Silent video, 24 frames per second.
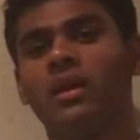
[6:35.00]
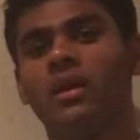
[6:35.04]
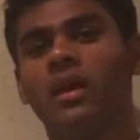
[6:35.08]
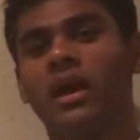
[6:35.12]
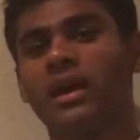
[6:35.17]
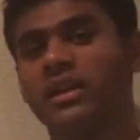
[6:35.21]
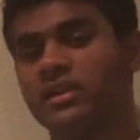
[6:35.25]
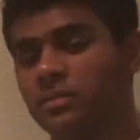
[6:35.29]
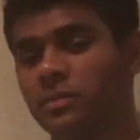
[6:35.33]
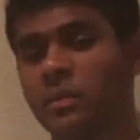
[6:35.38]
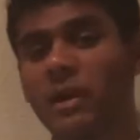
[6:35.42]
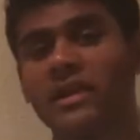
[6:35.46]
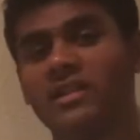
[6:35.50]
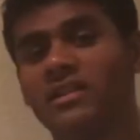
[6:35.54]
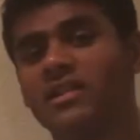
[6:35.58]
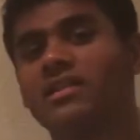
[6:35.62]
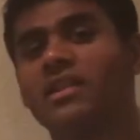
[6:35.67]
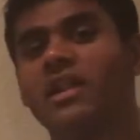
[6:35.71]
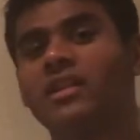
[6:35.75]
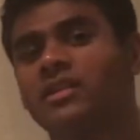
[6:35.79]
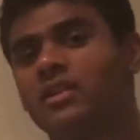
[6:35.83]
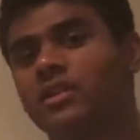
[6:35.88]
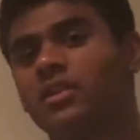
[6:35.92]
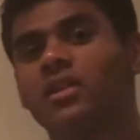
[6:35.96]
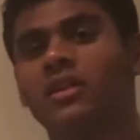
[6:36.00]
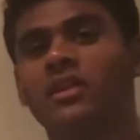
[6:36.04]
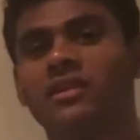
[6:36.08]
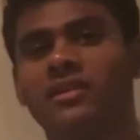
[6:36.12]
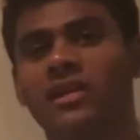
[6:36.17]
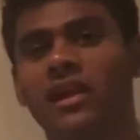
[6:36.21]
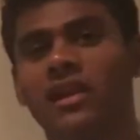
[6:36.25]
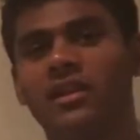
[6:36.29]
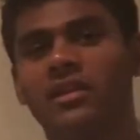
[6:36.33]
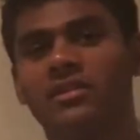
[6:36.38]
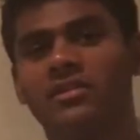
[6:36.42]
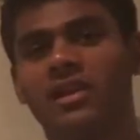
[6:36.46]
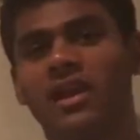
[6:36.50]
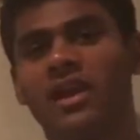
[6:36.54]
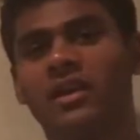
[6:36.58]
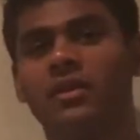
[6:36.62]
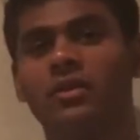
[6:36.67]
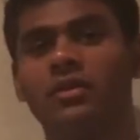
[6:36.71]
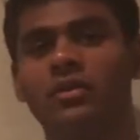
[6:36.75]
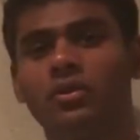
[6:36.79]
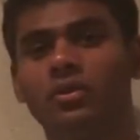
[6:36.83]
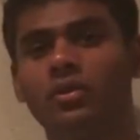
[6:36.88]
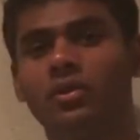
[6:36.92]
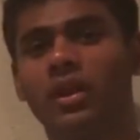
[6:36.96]
expecting that they're going to tell us how to
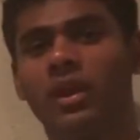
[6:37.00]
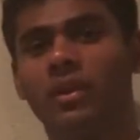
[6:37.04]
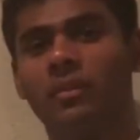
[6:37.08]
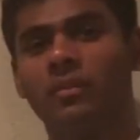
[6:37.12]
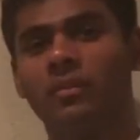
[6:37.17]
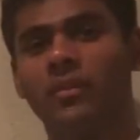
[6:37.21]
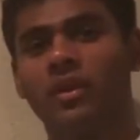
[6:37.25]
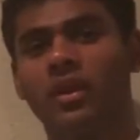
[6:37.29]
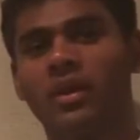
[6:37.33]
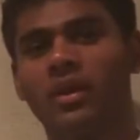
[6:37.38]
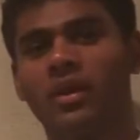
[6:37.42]
do them